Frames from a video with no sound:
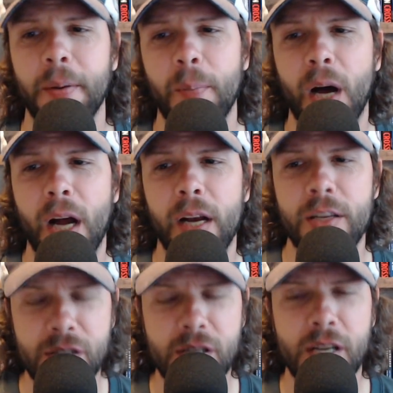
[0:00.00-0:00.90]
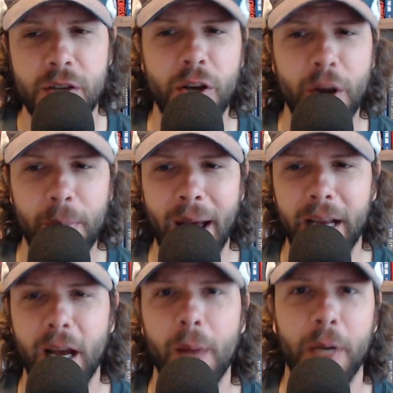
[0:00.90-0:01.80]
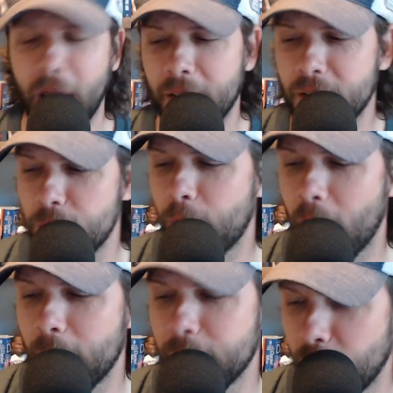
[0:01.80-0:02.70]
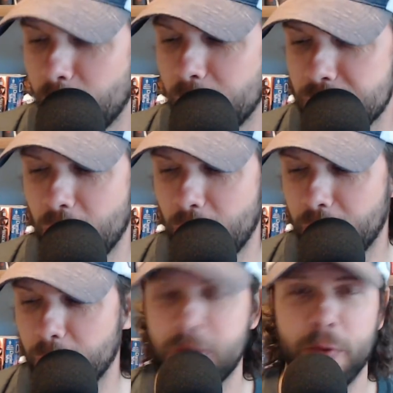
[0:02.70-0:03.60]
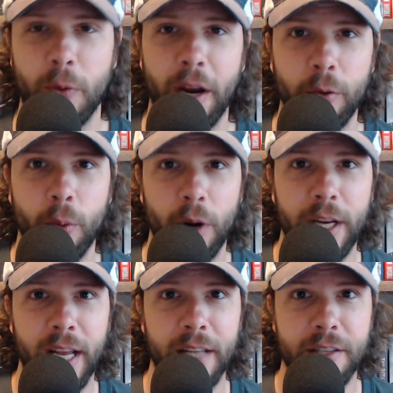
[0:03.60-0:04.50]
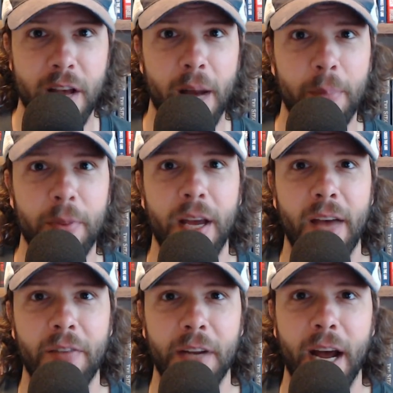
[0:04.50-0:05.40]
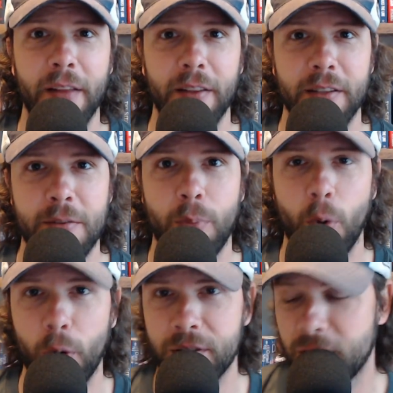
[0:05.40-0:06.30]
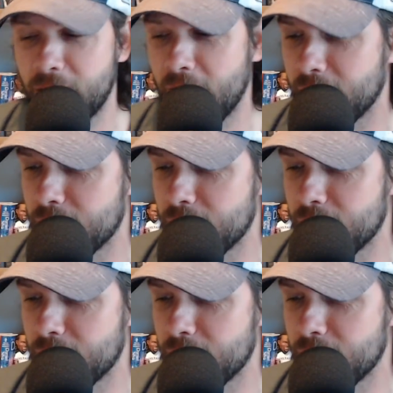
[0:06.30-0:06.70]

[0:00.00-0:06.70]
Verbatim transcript: but he's he's a good backup and a guy that you probably don't want starting, which is why everywhere he ends up, they have a guy that's poised to take his